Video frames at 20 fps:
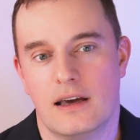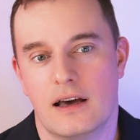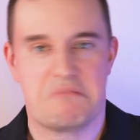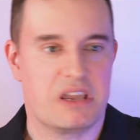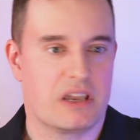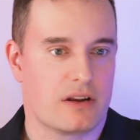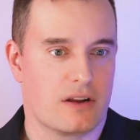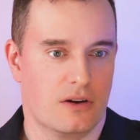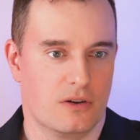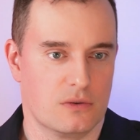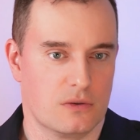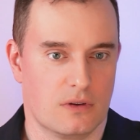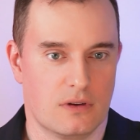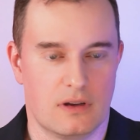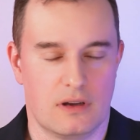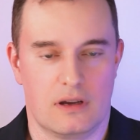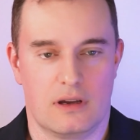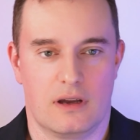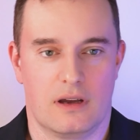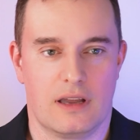you know,
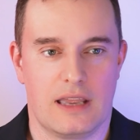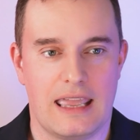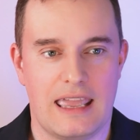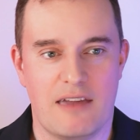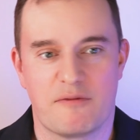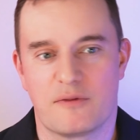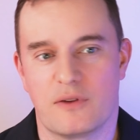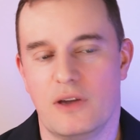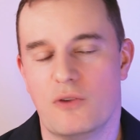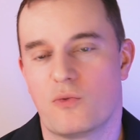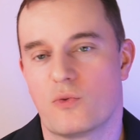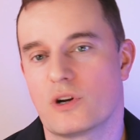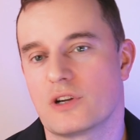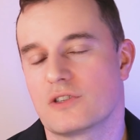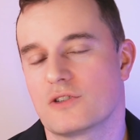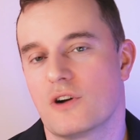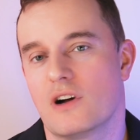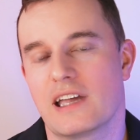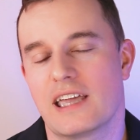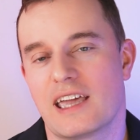if we're
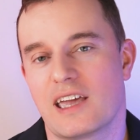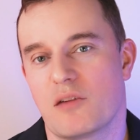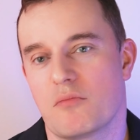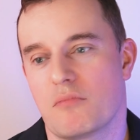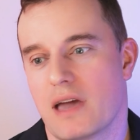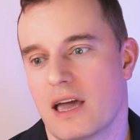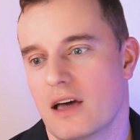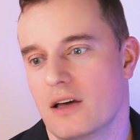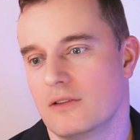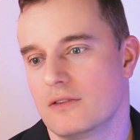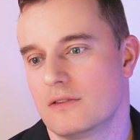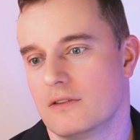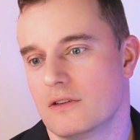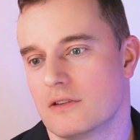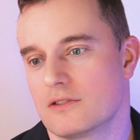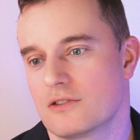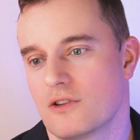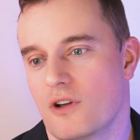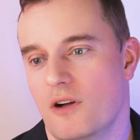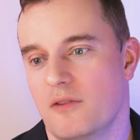talking about
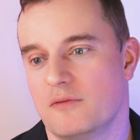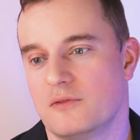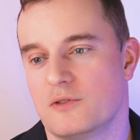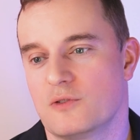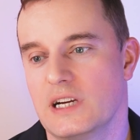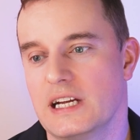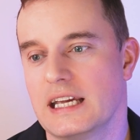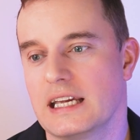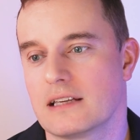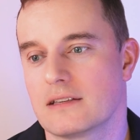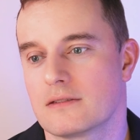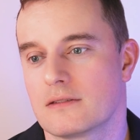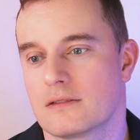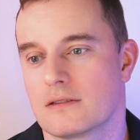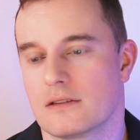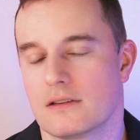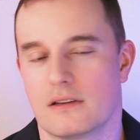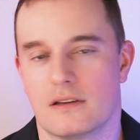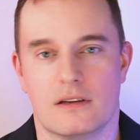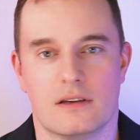soft drinks,